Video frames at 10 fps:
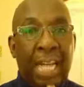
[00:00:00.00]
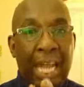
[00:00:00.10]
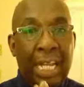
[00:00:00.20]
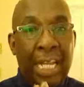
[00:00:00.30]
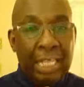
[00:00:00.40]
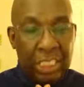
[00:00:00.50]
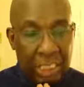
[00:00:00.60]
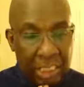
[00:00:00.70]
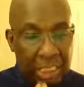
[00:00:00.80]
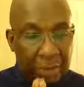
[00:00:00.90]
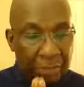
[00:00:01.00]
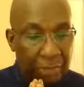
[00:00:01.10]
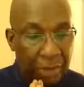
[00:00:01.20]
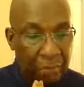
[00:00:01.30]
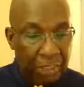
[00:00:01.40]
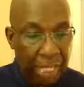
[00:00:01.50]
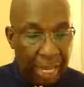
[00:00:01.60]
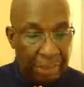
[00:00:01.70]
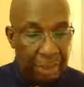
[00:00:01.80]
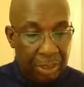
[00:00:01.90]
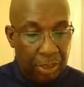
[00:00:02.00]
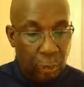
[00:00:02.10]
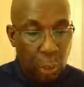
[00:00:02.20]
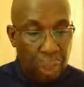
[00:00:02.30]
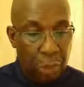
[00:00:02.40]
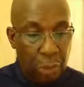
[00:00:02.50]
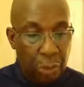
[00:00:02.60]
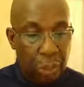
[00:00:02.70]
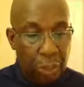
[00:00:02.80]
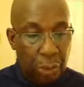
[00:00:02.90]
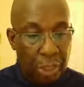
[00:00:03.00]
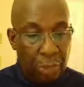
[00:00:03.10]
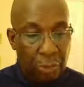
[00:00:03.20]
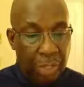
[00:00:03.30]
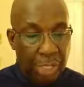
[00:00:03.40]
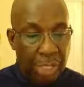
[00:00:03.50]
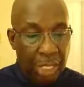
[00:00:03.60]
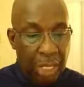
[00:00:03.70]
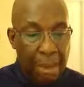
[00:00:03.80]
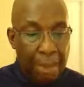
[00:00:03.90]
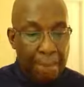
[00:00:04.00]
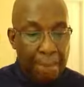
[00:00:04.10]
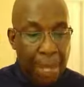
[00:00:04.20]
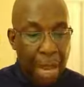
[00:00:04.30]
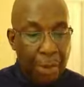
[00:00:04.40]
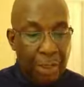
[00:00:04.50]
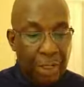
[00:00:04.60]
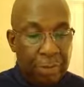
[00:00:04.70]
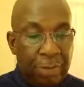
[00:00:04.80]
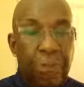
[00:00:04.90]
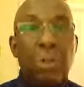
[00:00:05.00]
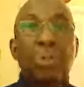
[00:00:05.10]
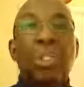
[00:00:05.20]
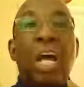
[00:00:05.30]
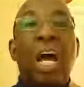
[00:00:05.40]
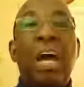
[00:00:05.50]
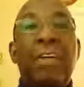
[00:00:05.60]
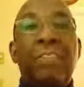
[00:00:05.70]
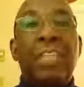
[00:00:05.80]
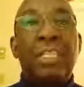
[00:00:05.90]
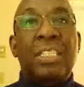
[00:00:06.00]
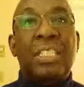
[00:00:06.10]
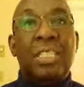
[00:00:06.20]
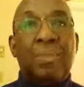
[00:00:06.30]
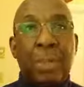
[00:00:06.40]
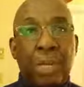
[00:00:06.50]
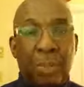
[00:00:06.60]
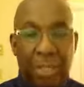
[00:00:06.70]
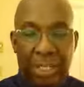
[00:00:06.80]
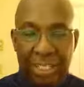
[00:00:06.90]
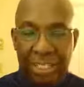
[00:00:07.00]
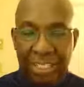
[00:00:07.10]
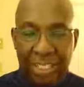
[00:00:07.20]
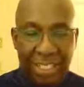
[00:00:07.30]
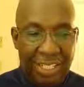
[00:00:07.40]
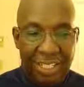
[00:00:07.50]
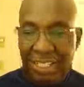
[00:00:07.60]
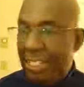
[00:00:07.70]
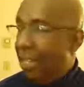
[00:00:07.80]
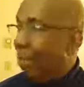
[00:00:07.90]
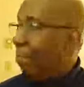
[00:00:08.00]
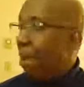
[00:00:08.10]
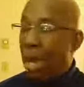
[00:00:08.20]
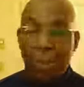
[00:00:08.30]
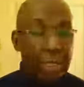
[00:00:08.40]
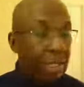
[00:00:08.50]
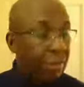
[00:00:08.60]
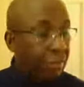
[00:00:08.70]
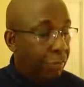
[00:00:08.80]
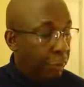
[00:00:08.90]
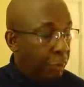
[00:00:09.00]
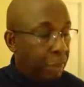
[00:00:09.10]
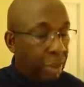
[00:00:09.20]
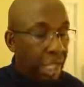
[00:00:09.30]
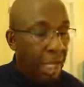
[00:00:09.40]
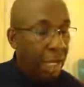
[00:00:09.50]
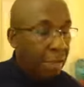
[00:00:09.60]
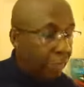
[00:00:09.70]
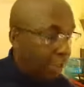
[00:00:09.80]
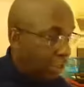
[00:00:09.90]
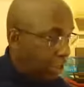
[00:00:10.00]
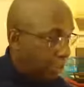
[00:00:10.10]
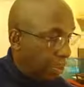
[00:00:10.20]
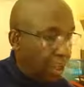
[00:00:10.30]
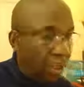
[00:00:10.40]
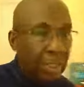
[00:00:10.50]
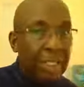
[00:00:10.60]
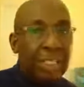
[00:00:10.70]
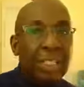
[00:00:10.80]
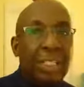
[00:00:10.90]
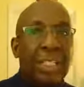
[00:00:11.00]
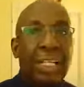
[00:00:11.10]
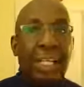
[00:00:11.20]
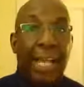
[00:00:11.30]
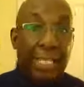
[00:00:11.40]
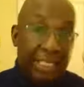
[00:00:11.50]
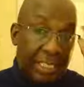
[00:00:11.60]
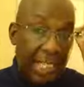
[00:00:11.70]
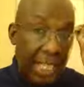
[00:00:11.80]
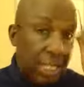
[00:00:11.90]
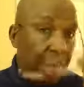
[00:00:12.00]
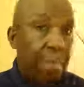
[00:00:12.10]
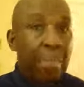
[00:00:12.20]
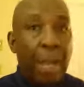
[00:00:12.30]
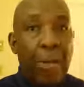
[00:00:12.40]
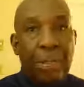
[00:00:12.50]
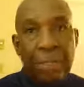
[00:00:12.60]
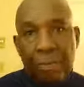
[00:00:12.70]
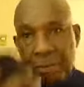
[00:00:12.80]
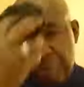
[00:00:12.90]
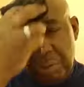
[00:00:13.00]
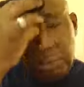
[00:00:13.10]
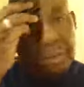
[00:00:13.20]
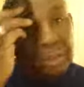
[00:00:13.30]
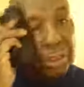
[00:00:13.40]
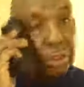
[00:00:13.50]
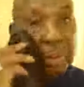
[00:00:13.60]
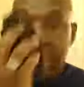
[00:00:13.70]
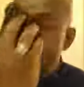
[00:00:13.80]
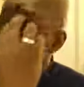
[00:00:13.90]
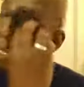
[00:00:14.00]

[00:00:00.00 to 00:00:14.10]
Galatians, the fifth chapter, 22 and 23, bearing the fruit of the Spirit. Bearing the fruit of the Spirit. I said bearing the fruit, excuse me,